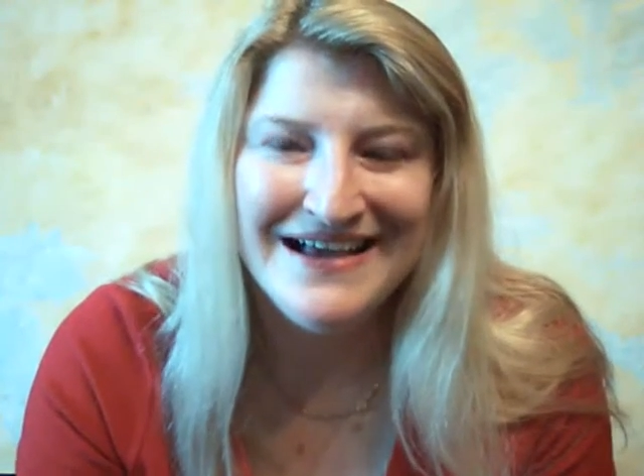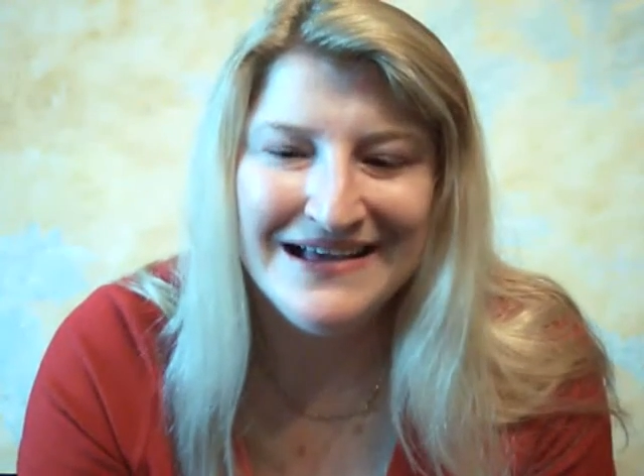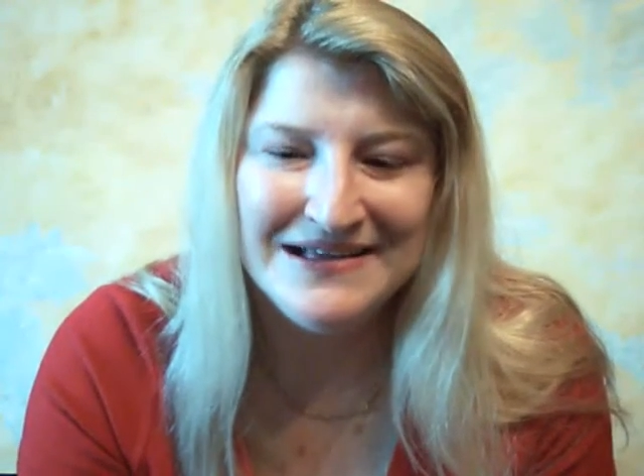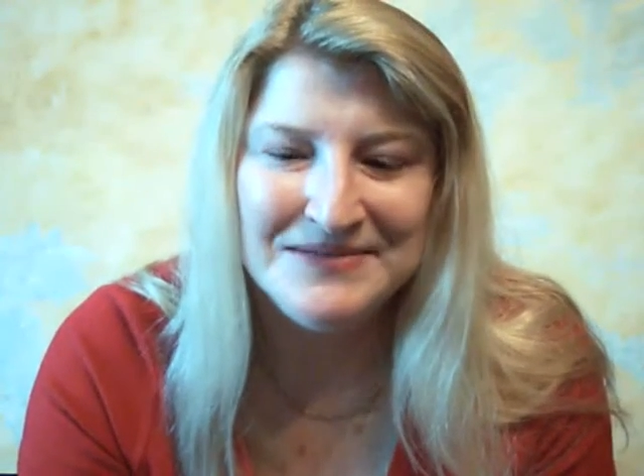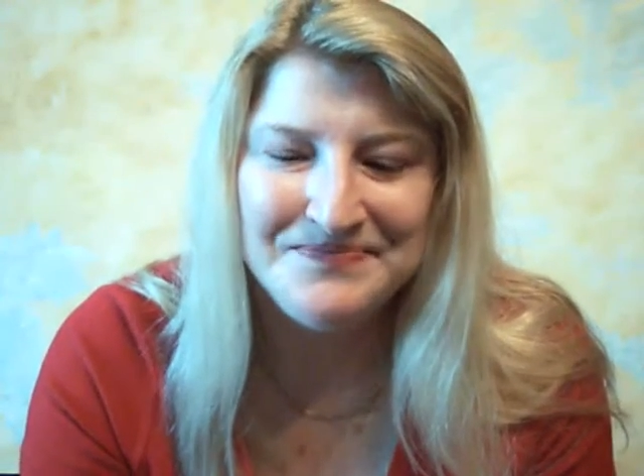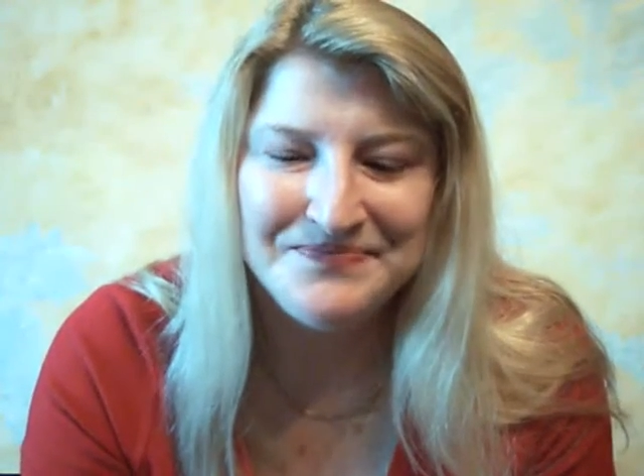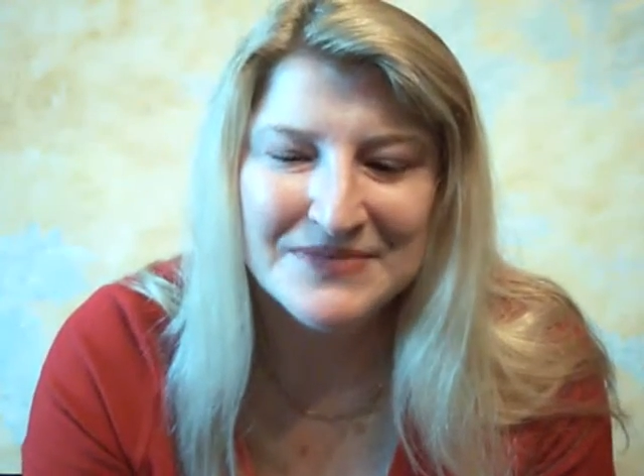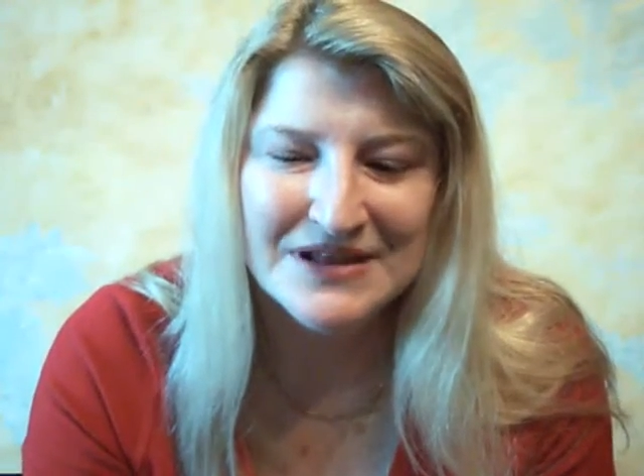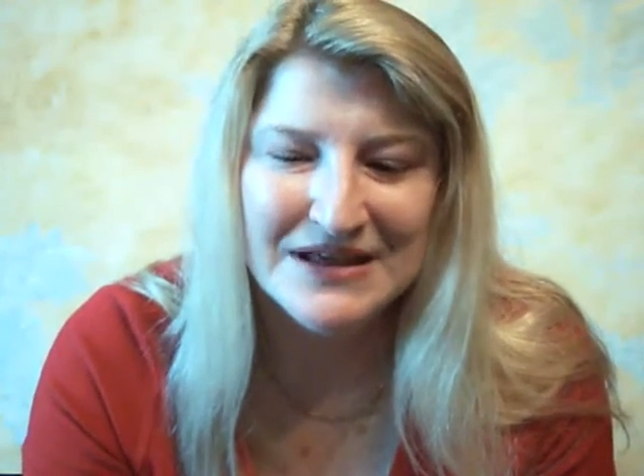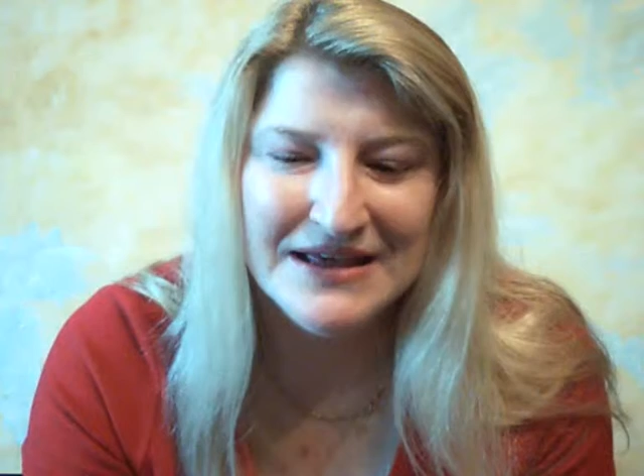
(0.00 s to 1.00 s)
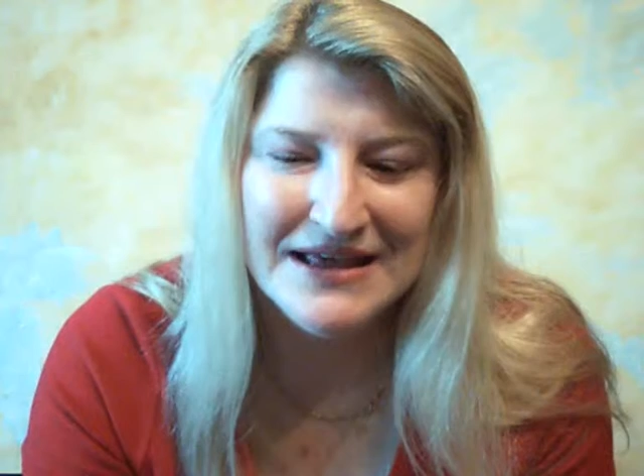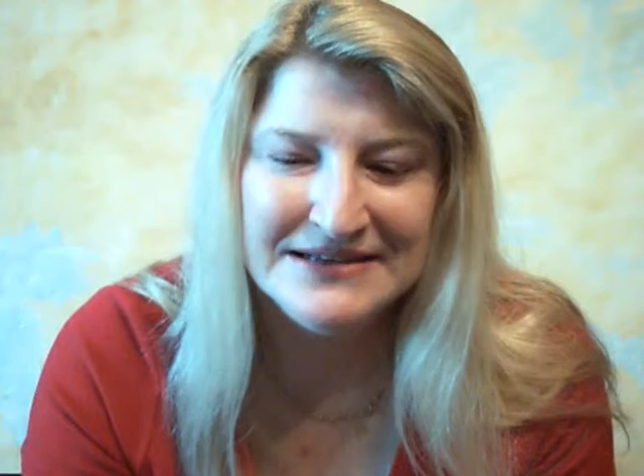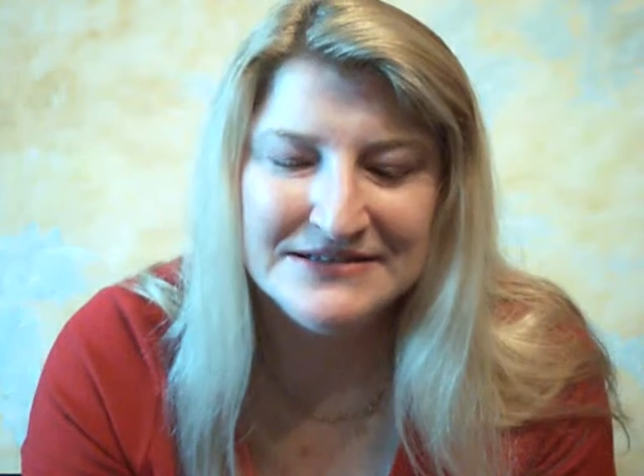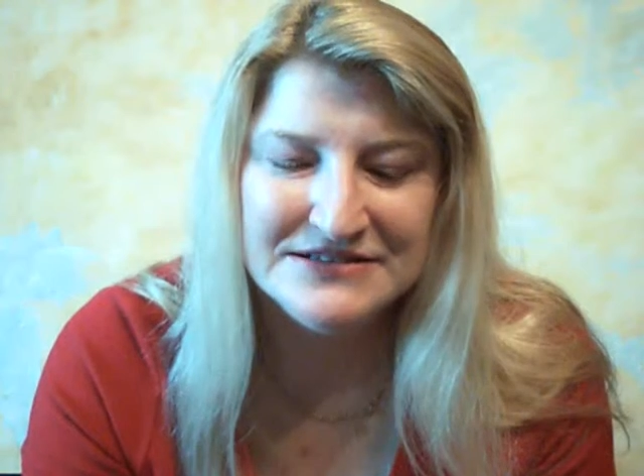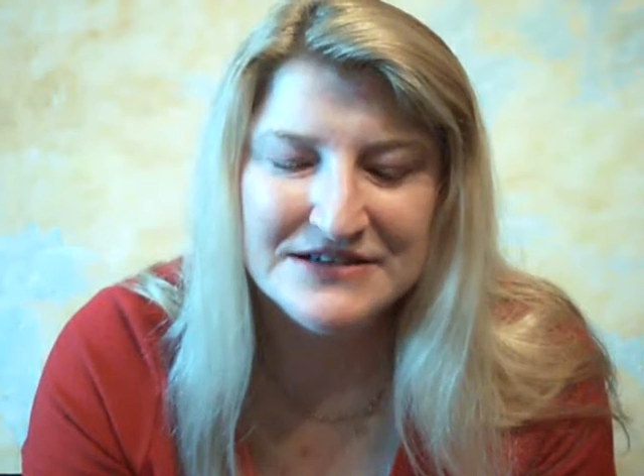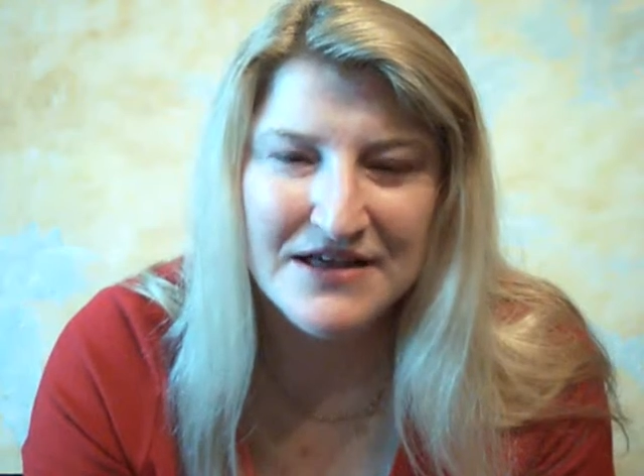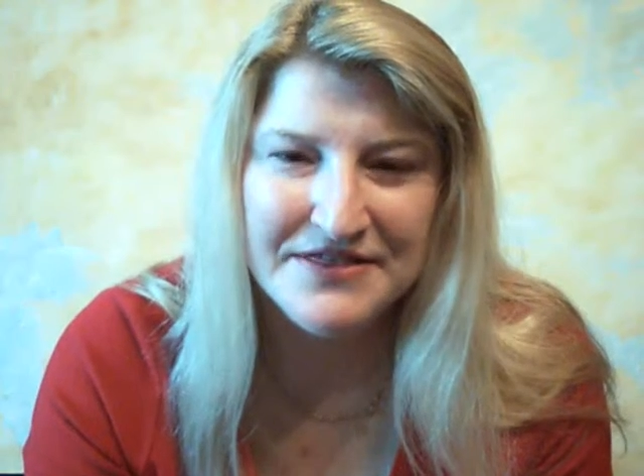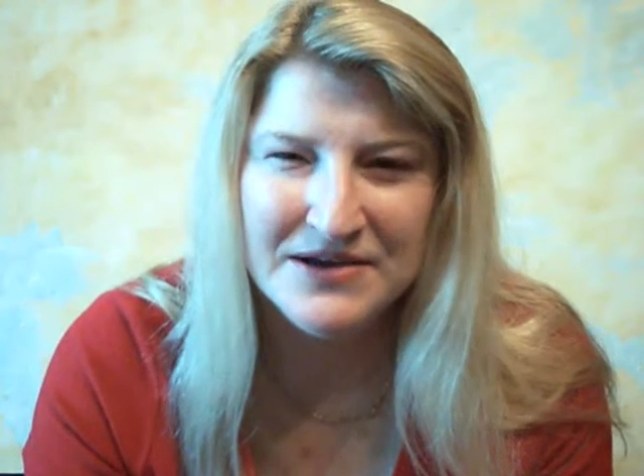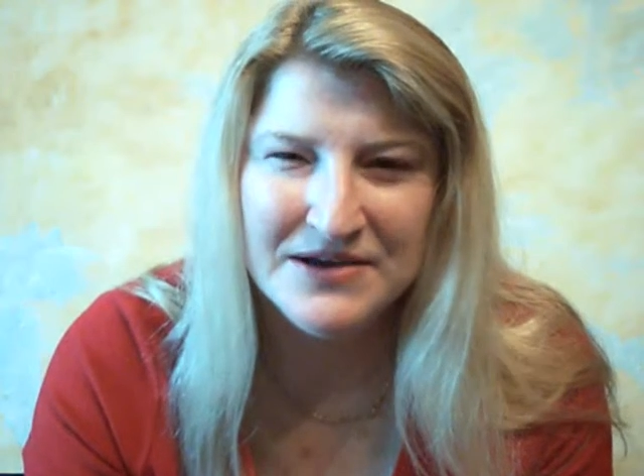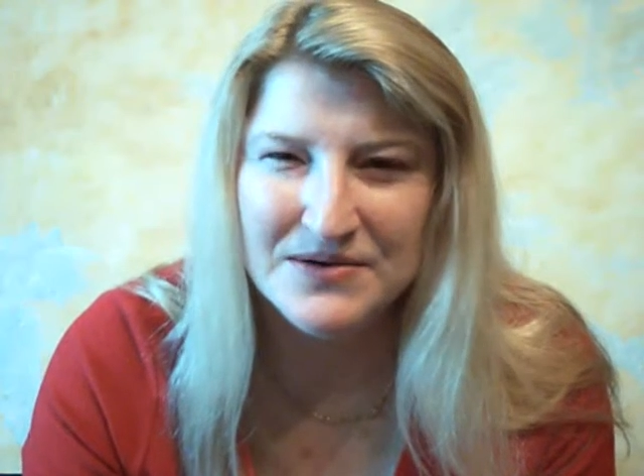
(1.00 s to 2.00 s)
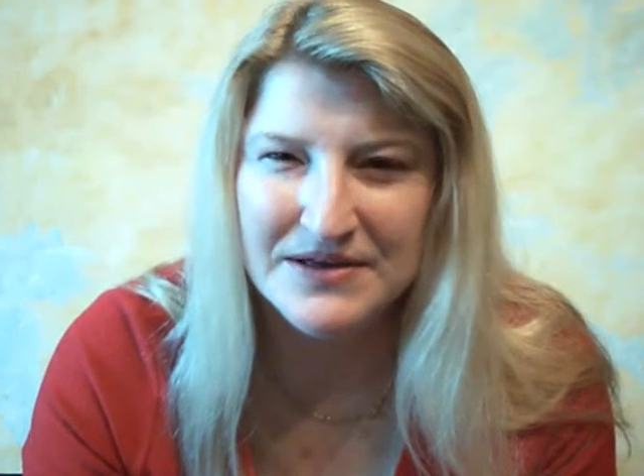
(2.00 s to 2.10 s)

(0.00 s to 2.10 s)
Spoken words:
and I think,